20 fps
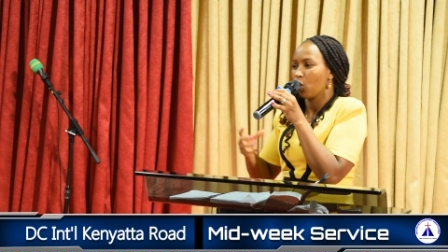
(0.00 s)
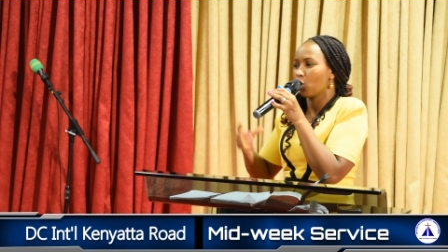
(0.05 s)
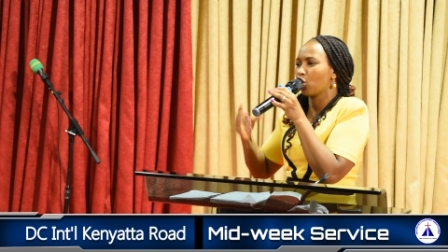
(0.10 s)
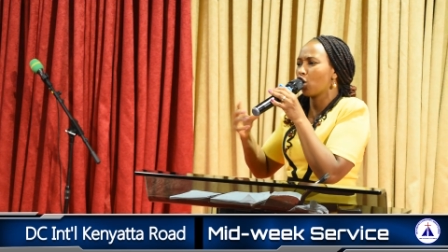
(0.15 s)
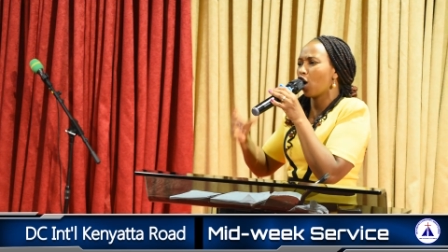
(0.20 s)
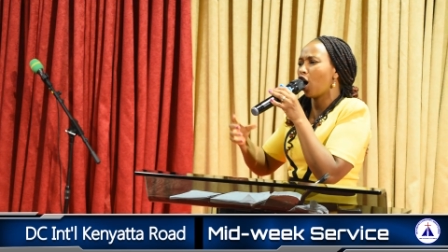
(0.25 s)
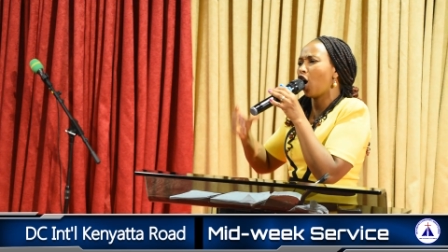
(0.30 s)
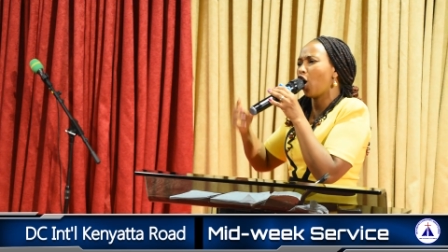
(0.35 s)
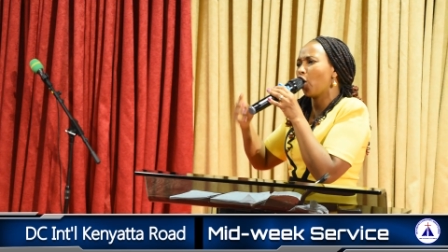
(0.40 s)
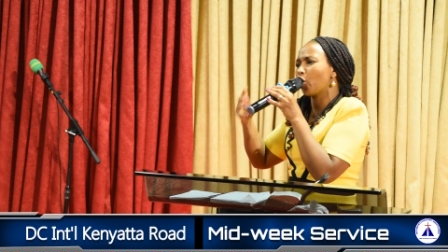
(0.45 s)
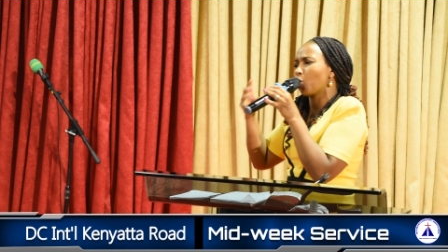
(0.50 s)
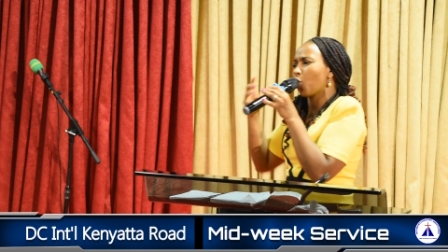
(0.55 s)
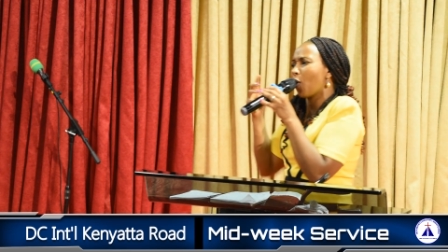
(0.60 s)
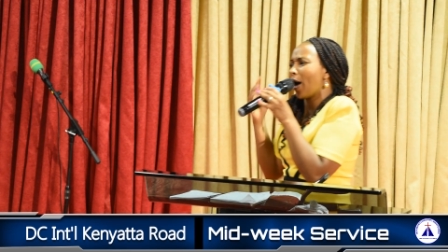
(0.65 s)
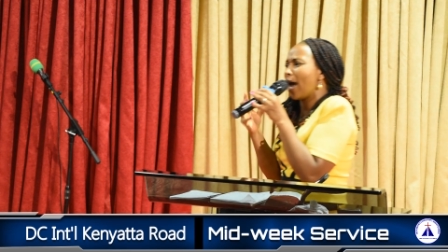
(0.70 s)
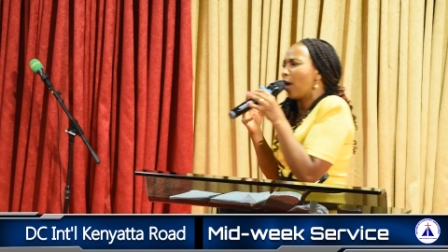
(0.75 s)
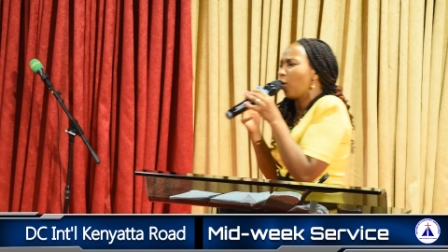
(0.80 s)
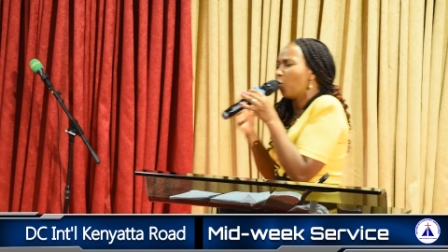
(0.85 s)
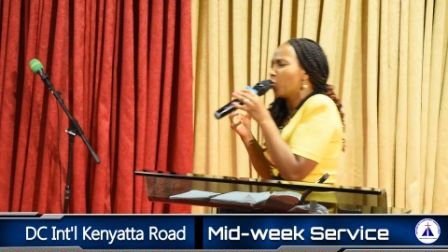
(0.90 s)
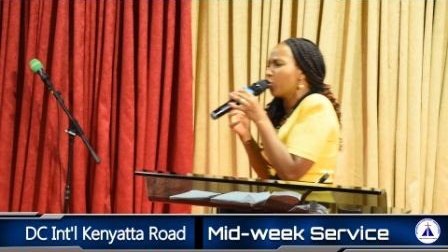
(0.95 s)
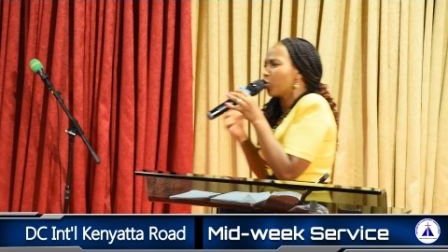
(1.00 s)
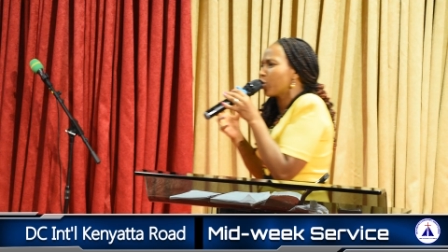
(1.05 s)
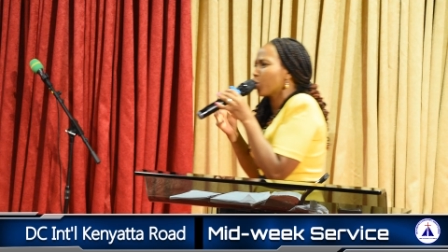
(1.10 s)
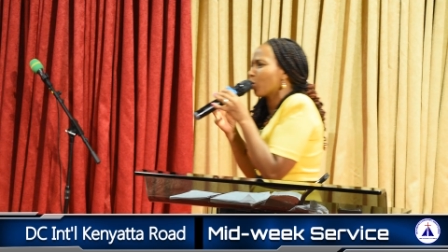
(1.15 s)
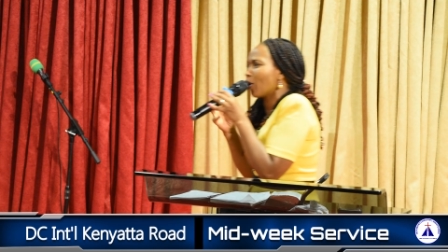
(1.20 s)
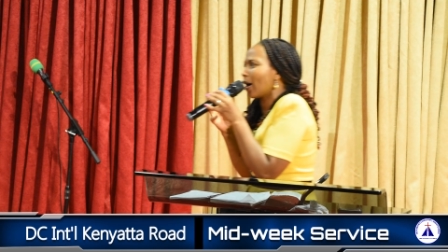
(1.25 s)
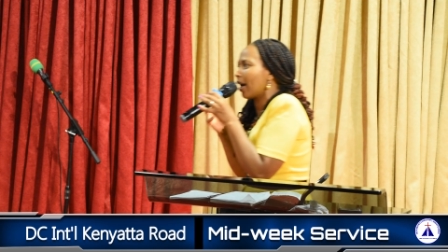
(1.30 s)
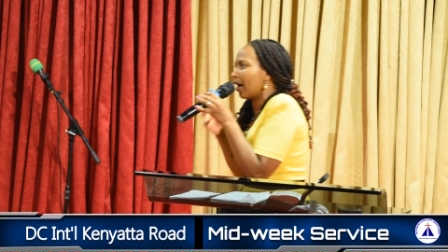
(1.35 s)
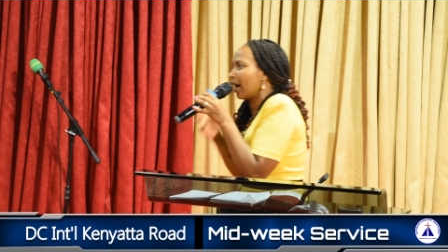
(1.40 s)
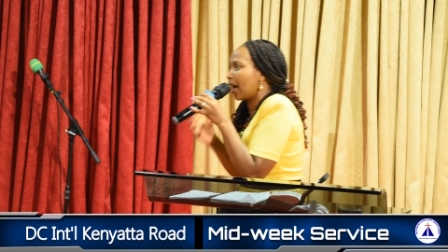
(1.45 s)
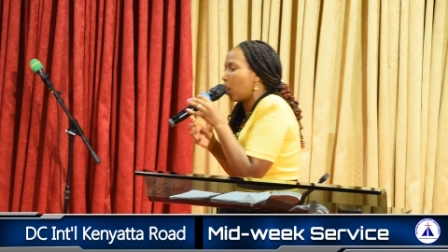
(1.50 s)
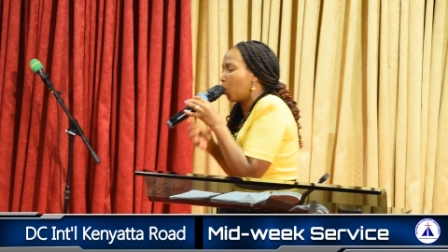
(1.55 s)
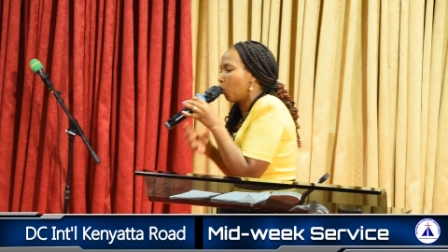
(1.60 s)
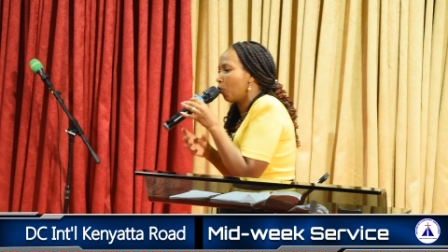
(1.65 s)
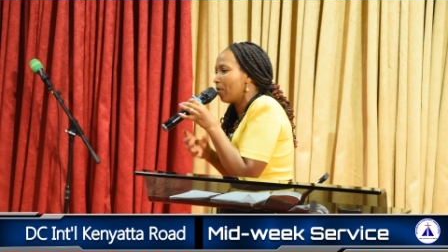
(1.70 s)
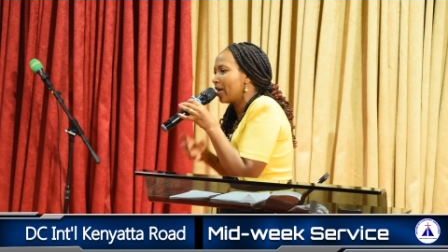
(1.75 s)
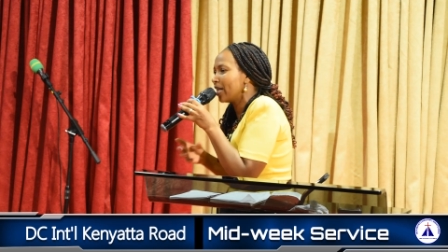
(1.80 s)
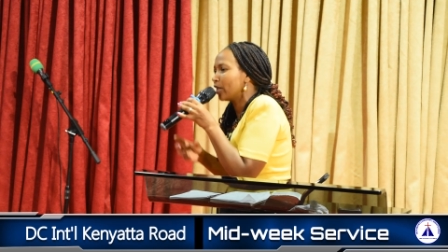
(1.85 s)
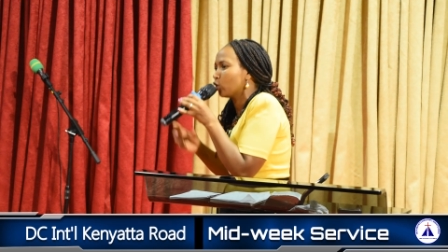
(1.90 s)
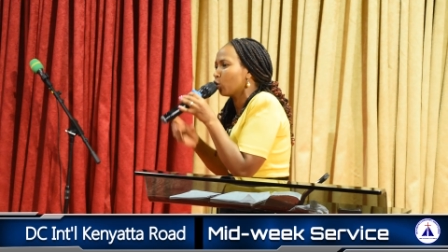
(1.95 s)
God, why would you allow
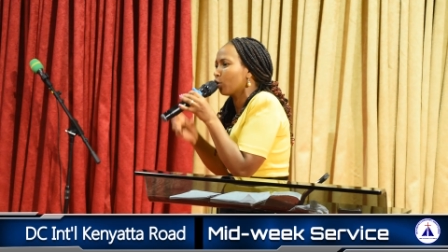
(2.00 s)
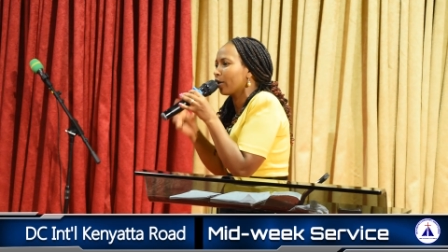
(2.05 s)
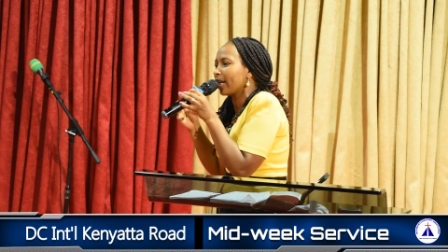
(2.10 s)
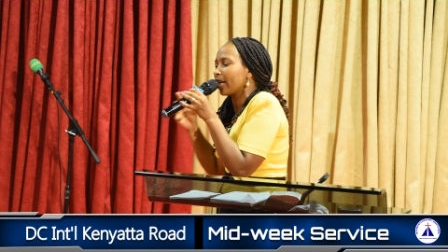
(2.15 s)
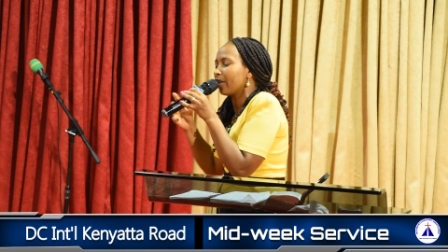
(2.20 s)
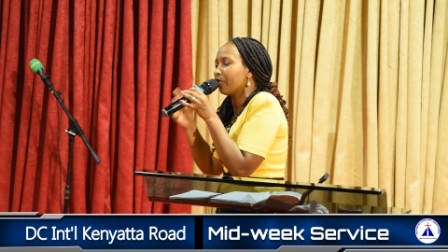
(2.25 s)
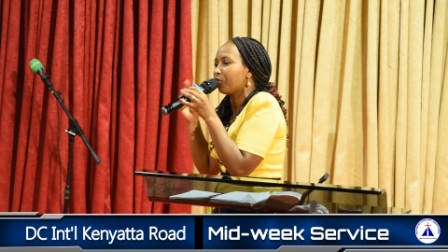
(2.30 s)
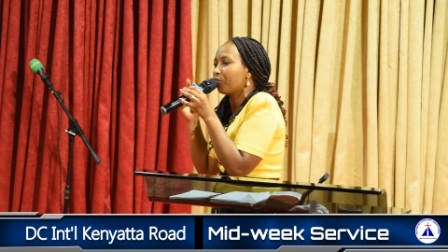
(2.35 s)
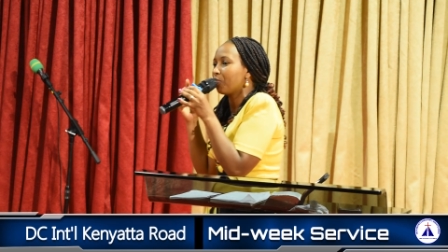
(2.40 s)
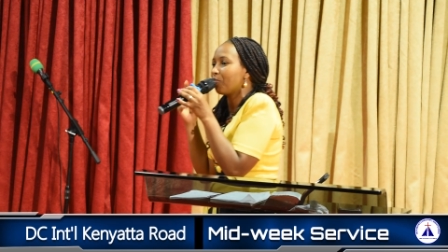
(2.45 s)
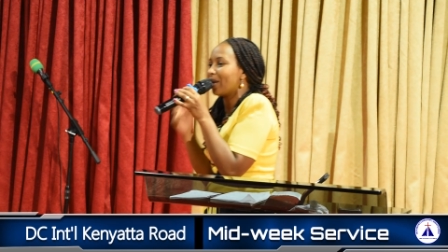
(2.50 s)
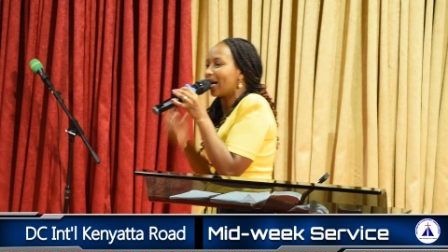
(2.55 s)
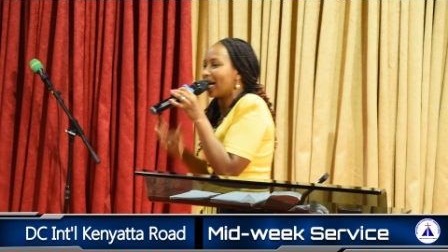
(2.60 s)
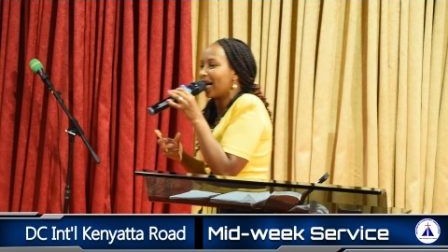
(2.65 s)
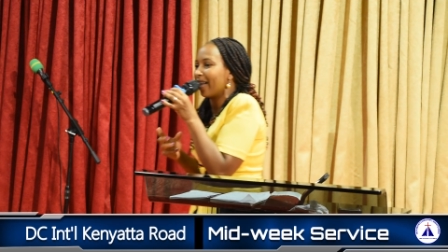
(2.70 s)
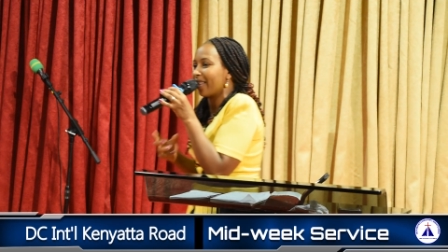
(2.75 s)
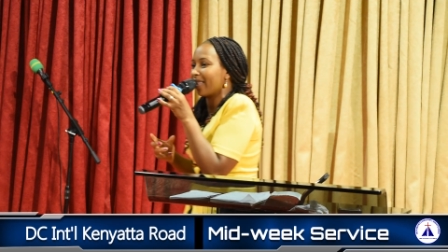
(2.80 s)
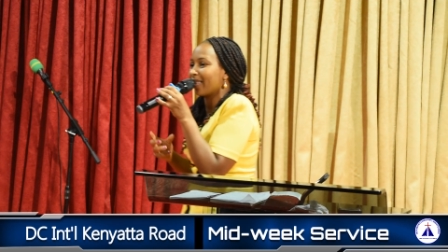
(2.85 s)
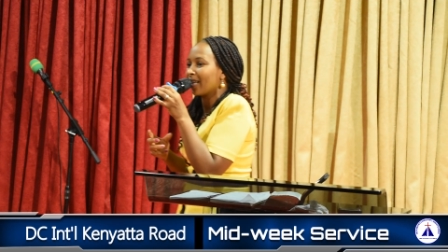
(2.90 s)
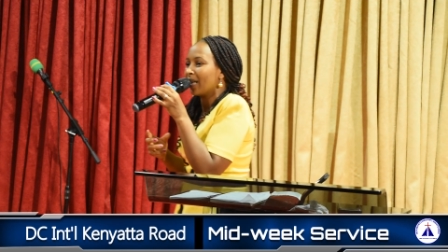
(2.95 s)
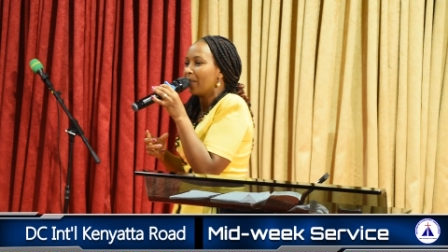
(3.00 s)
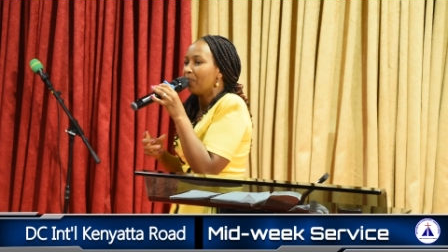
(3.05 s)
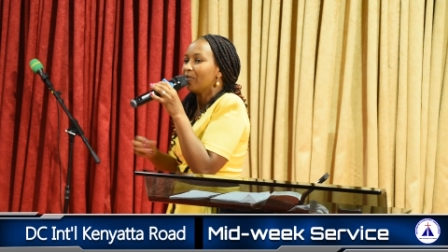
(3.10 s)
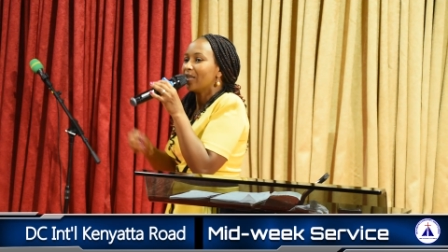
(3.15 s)
me to give birth